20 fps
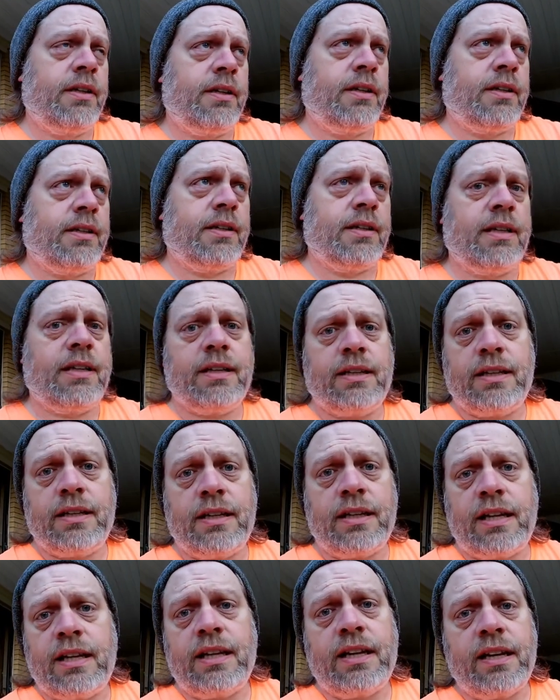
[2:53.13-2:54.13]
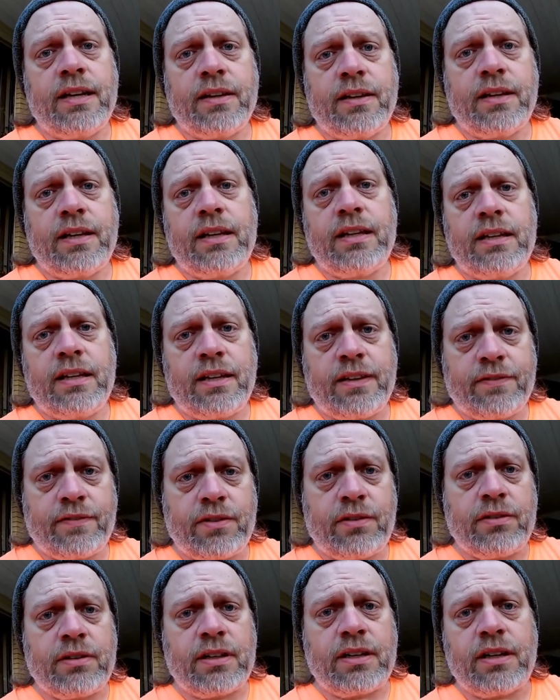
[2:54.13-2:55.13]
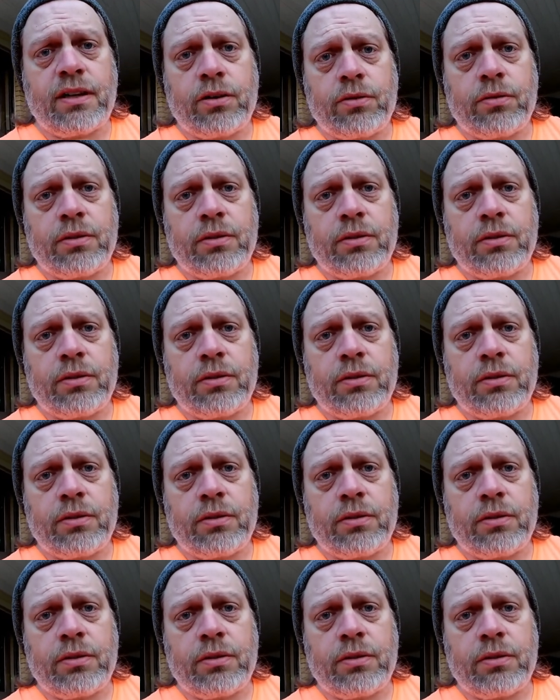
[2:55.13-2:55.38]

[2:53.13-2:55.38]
And any of you that know